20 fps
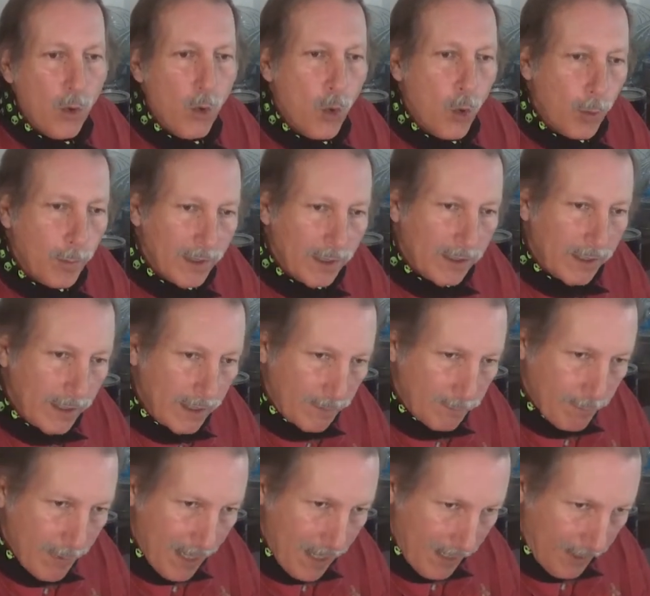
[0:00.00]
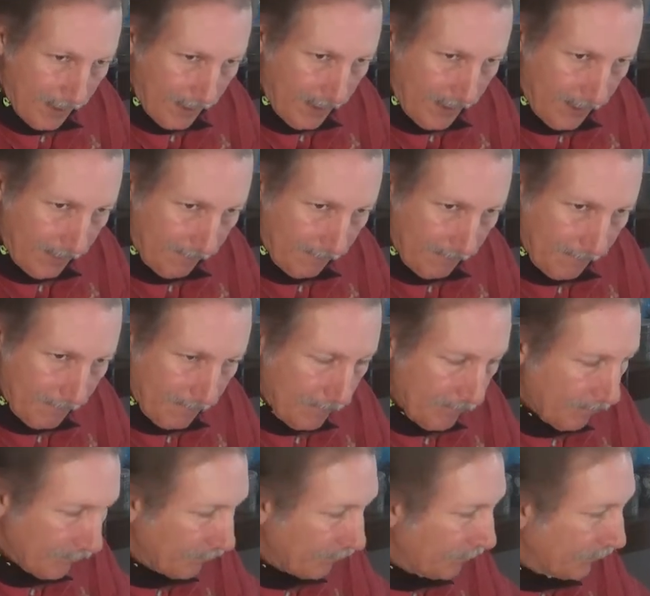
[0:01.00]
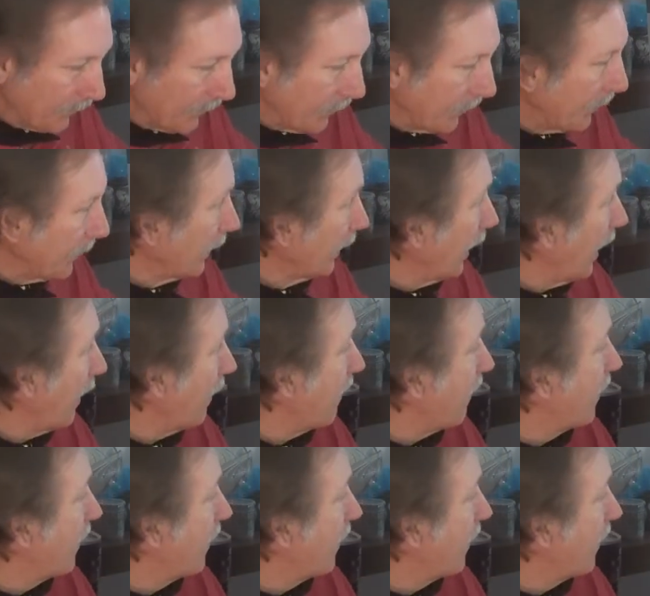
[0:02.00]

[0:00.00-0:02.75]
orbiting body. And